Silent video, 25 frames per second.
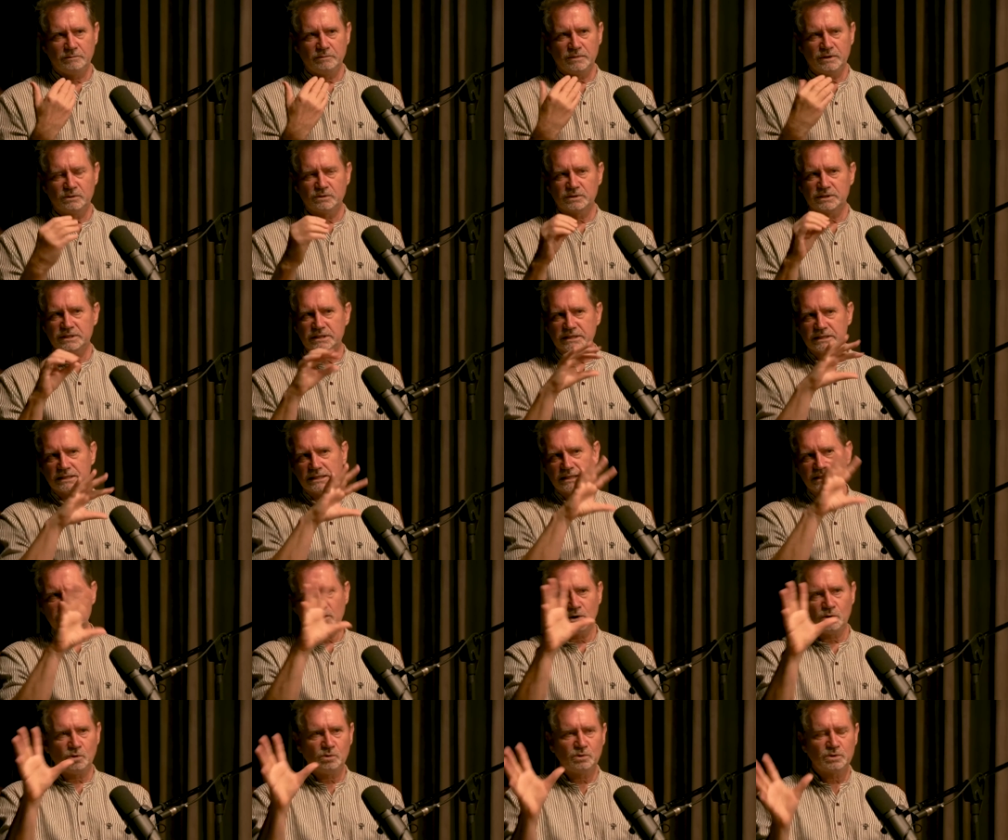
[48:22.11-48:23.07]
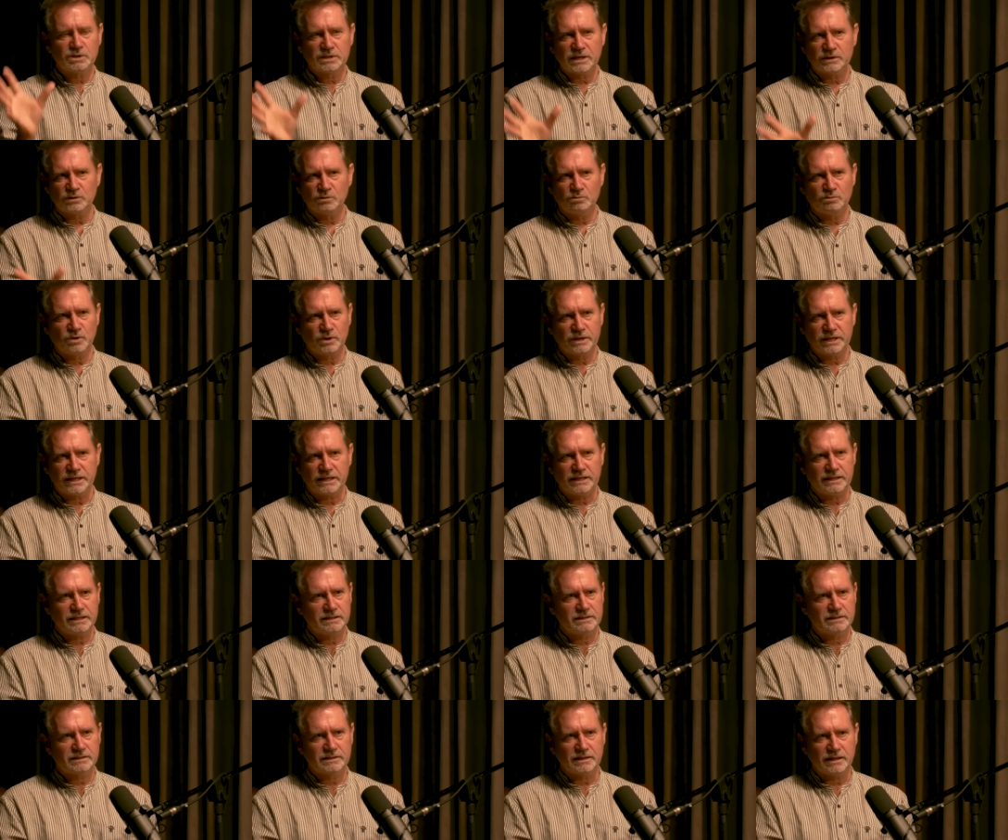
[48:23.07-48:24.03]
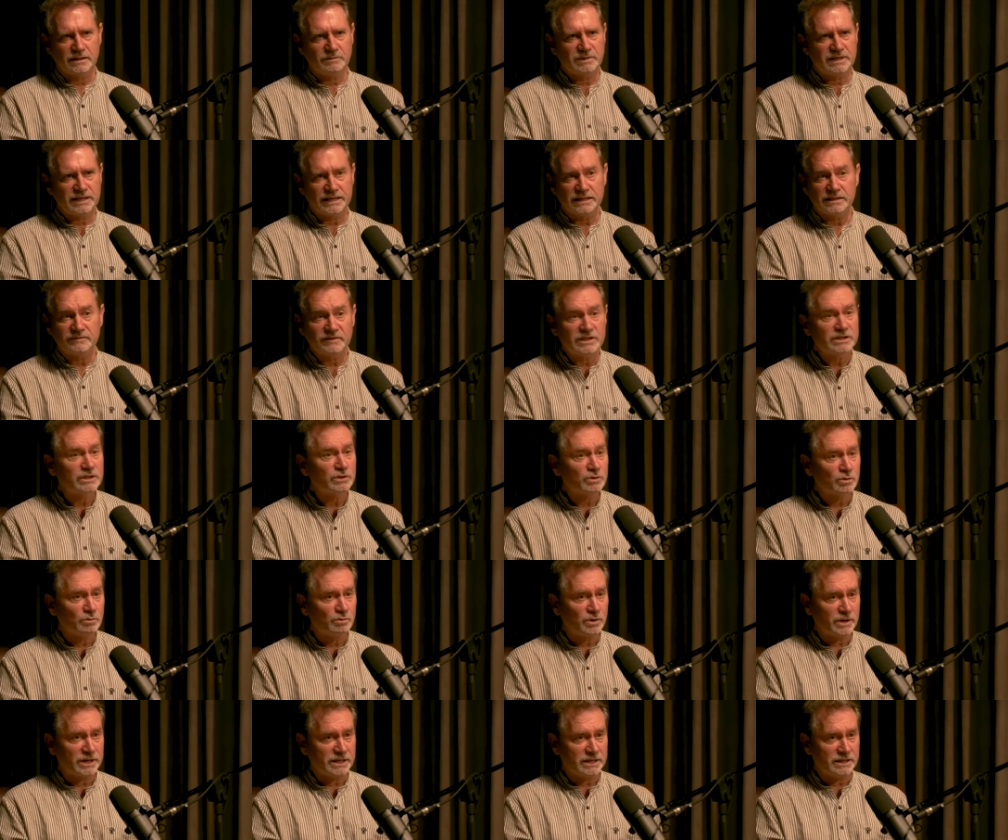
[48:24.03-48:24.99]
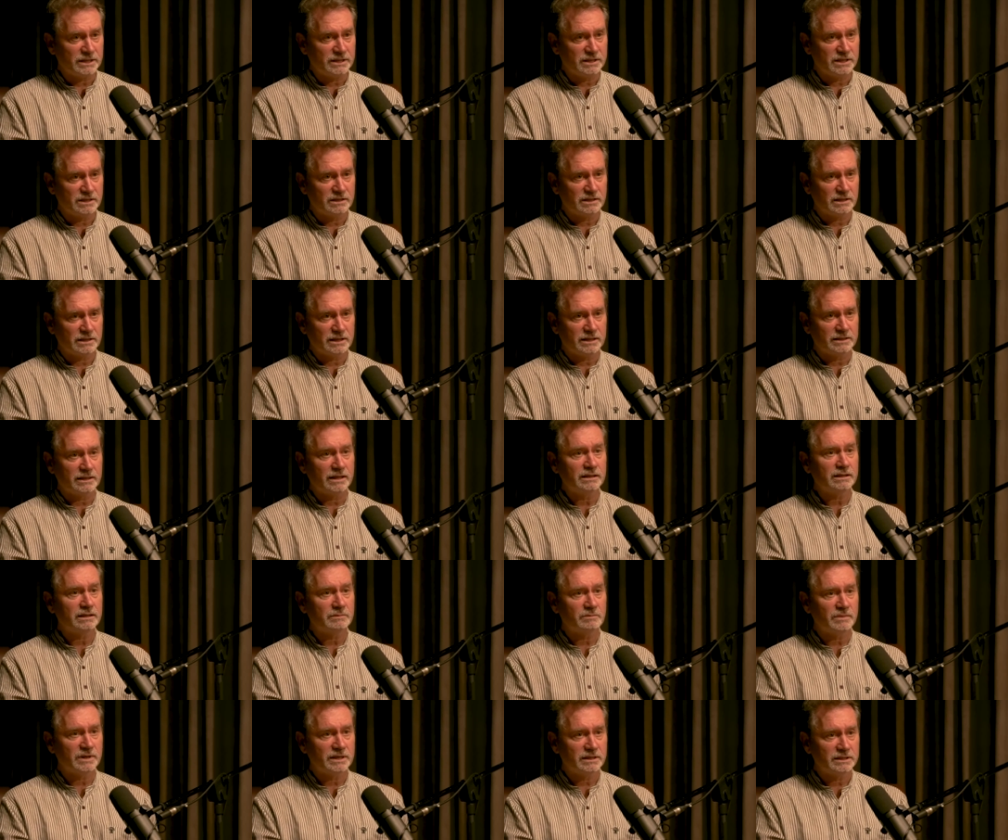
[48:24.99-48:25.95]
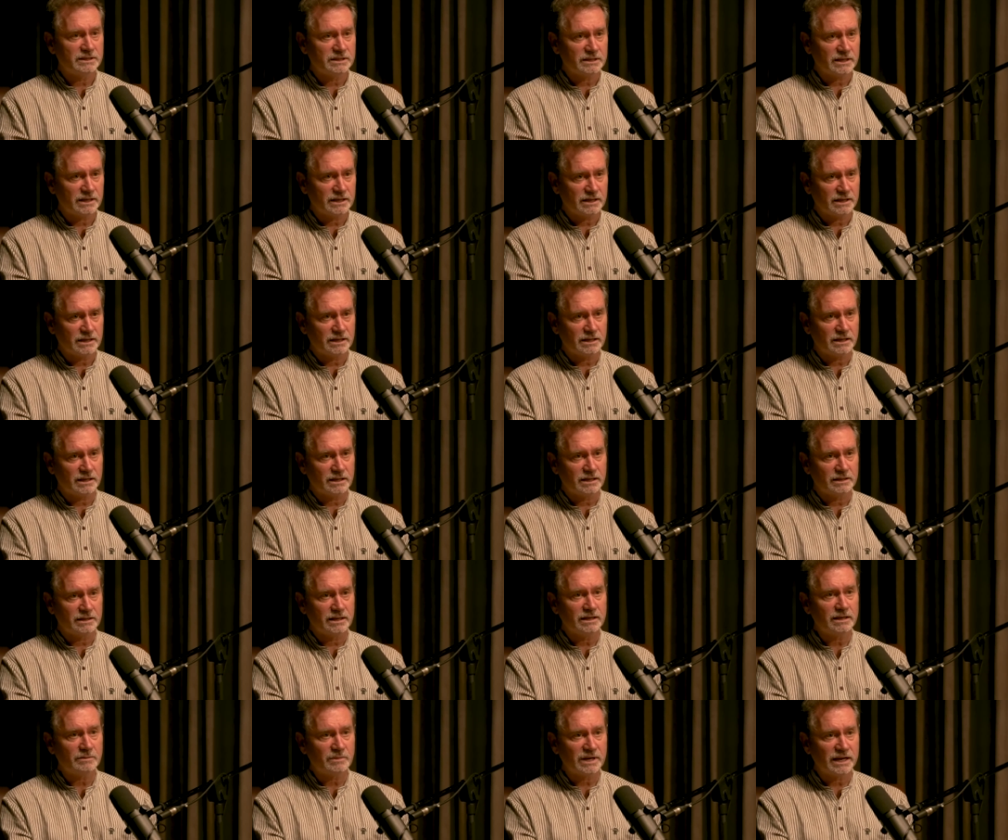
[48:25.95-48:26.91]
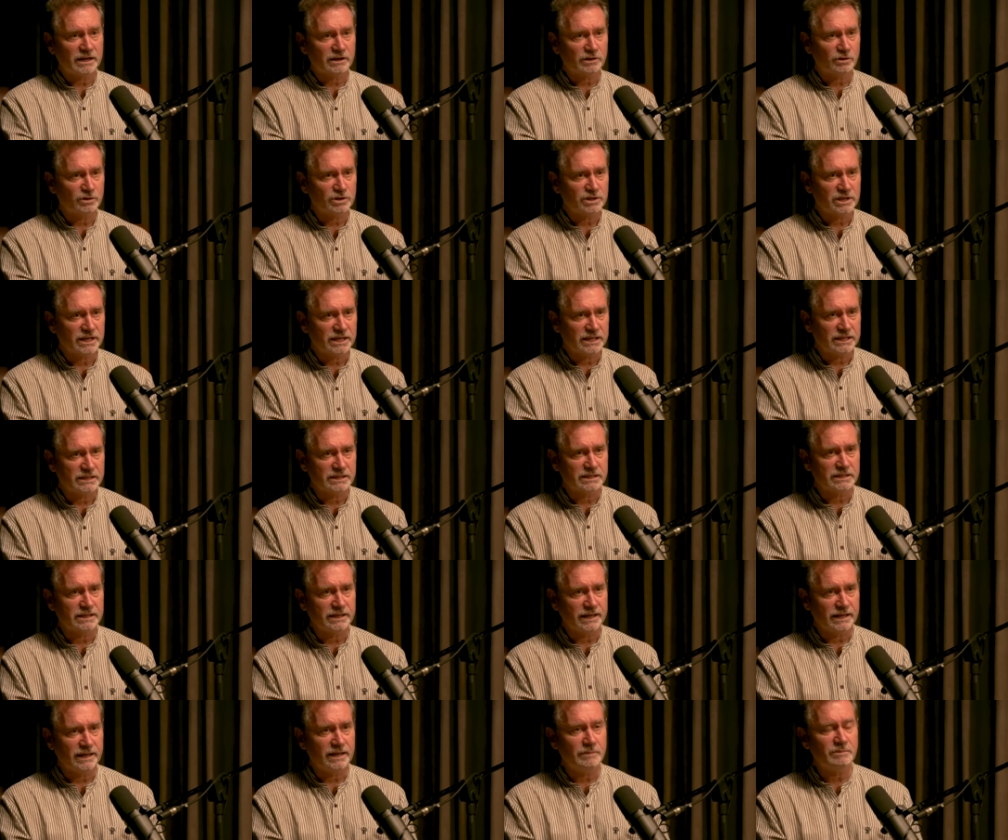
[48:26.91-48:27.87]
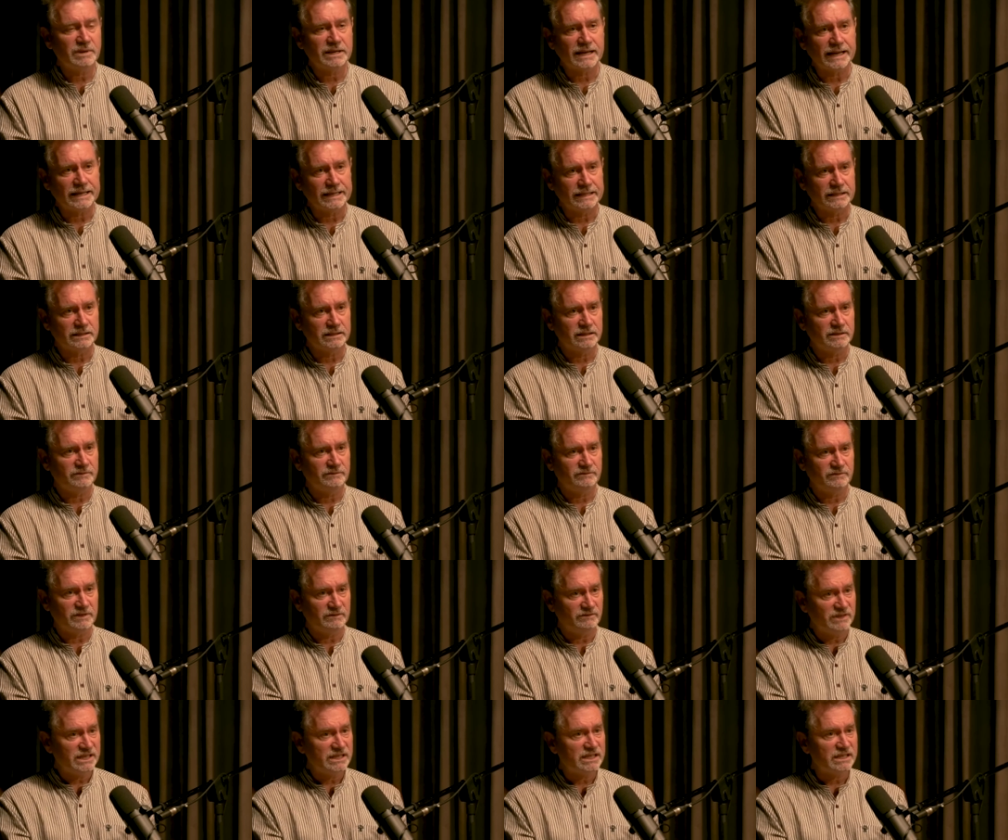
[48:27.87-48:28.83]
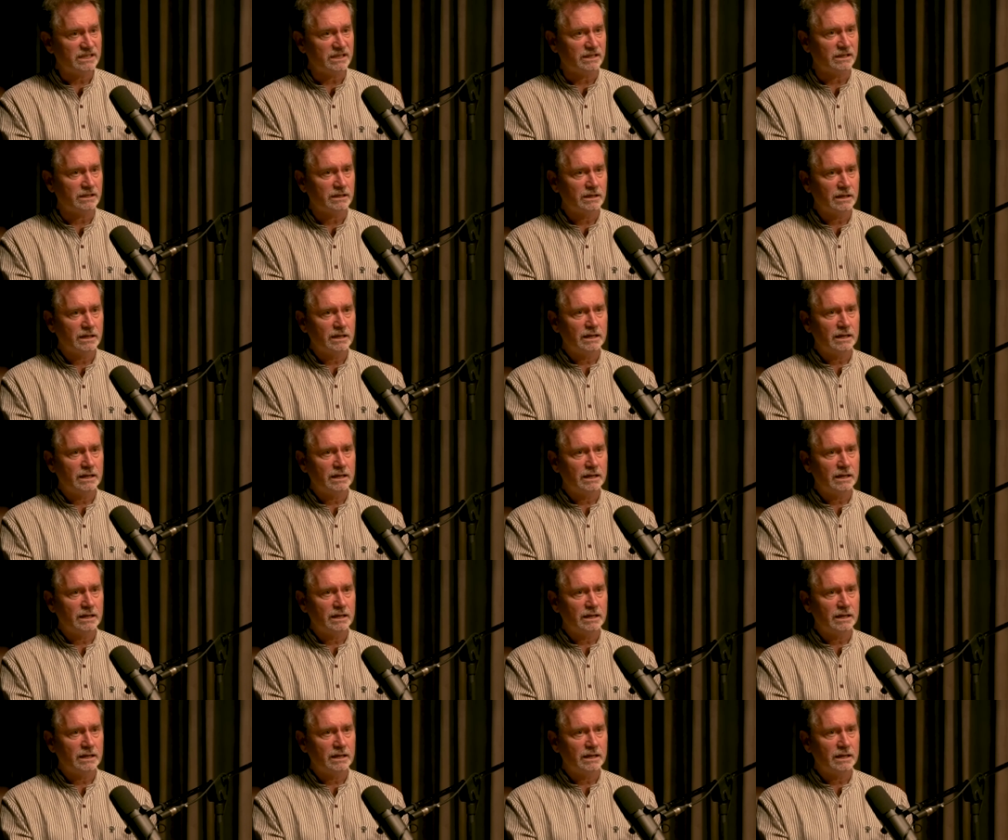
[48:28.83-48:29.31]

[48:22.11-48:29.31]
Because his whole subtle body is emanating, his physical body, his ananamaya kosha, yeah, is emanating divinity.